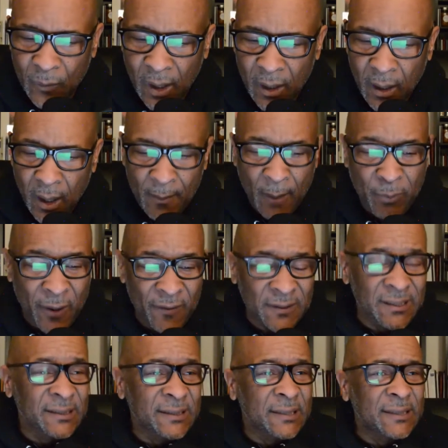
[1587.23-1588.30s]
My brothers
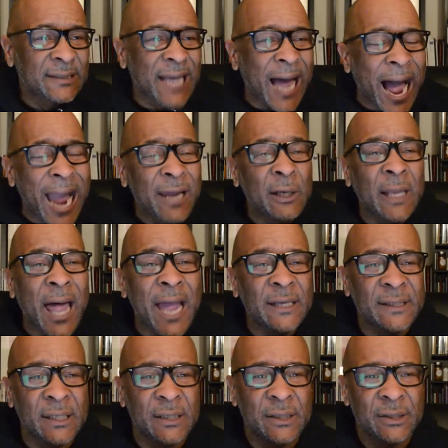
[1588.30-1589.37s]
and sisters, I'd like
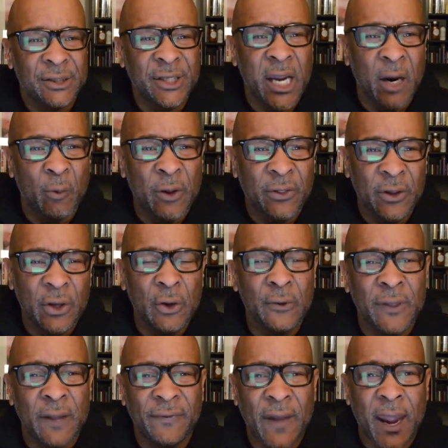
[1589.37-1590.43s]
to share with you
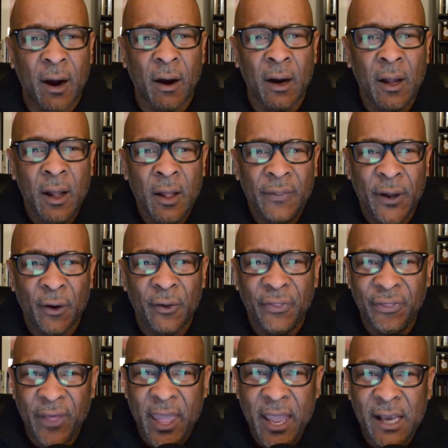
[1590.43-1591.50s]
that there are
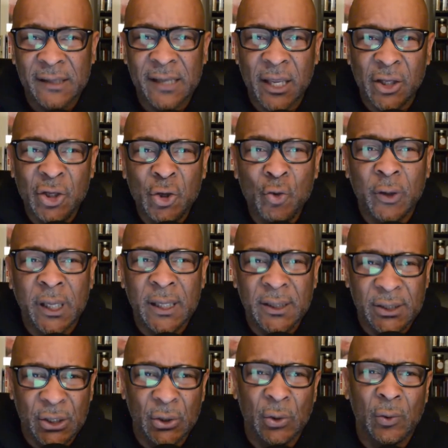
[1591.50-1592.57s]
things that you can
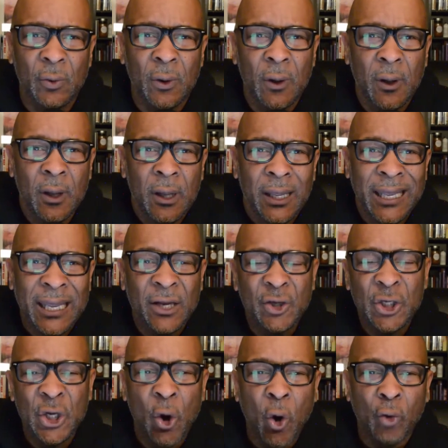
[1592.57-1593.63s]
do in
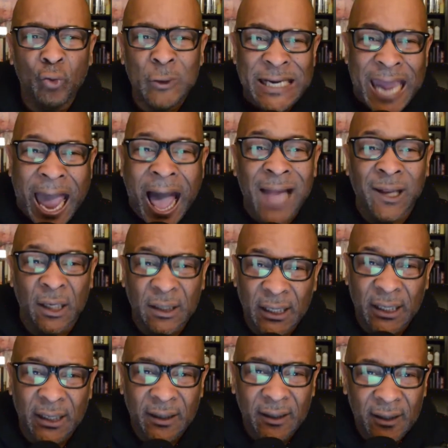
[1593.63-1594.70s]
your
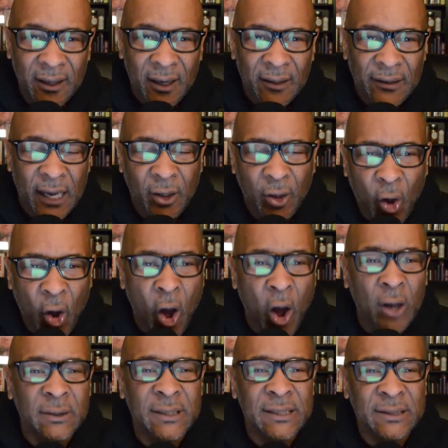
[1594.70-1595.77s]
reality that
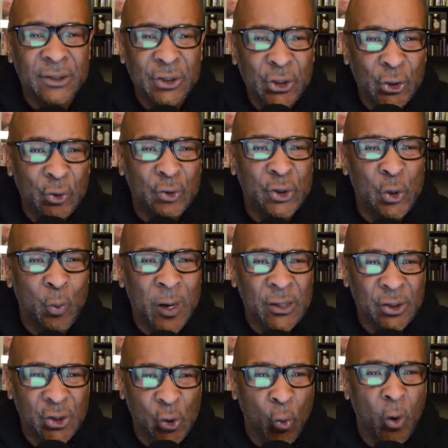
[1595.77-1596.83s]
causes you to
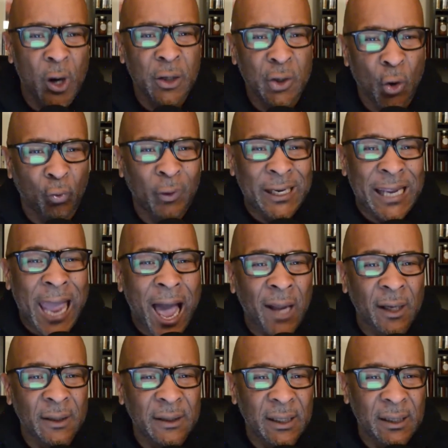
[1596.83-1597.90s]
enjoy your
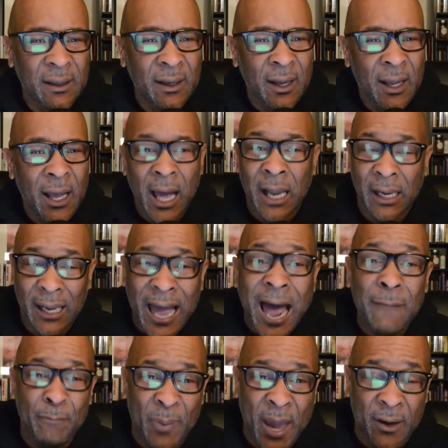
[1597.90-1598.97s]
reality a
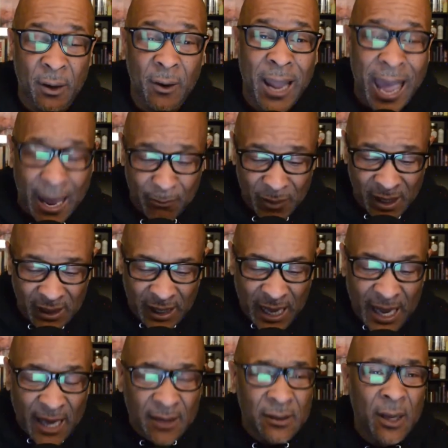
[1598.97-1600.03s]
lot better and
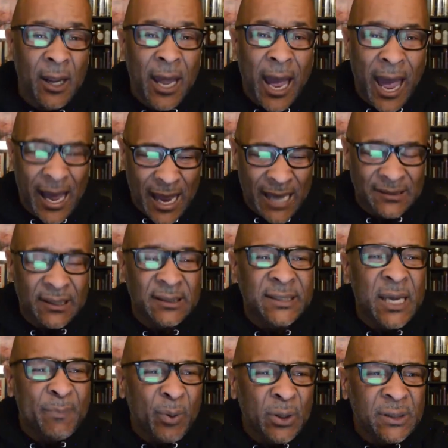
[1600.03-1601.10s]
begin, as a
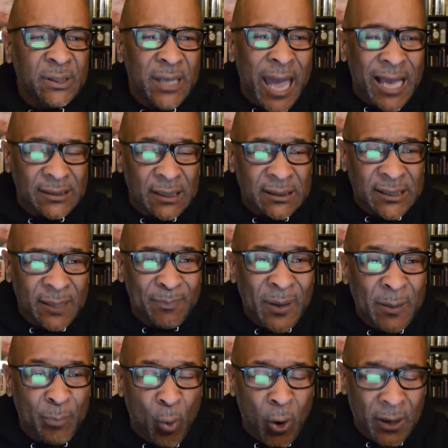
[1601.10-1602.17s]
Tipping
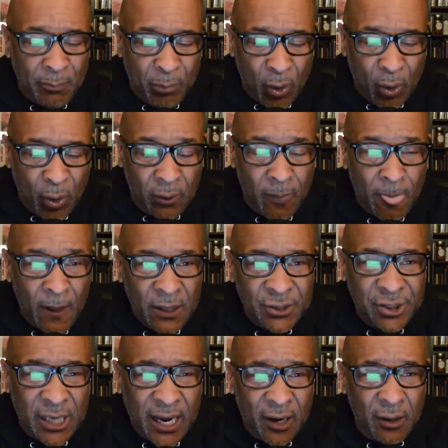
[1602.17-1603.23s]
Point book
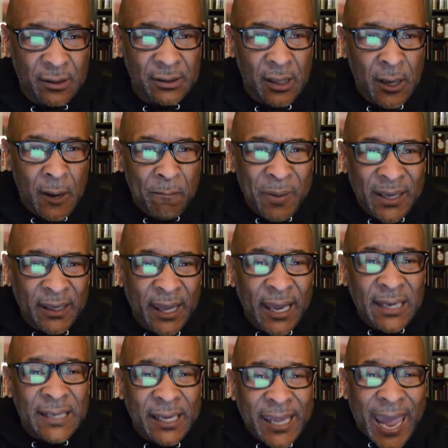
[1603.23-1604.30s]
shares, begin
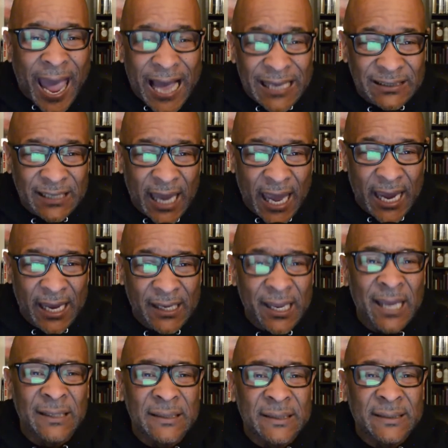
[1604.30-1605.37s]
to cascade
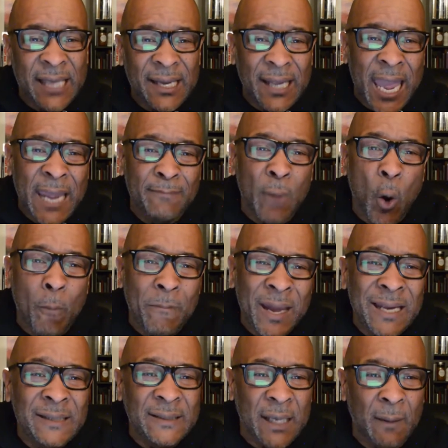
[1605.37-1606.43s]
and set a
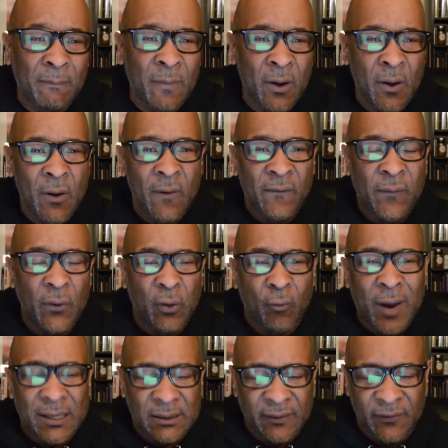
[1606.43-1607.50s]
momentum for the
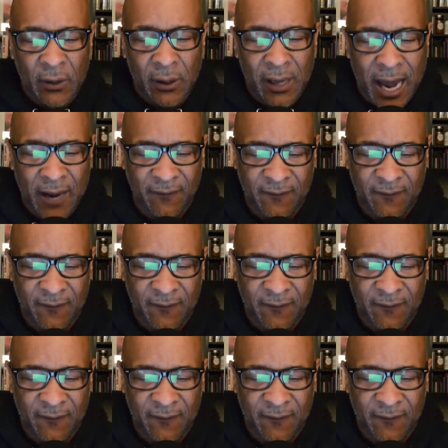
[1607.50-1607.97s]
rest of your life.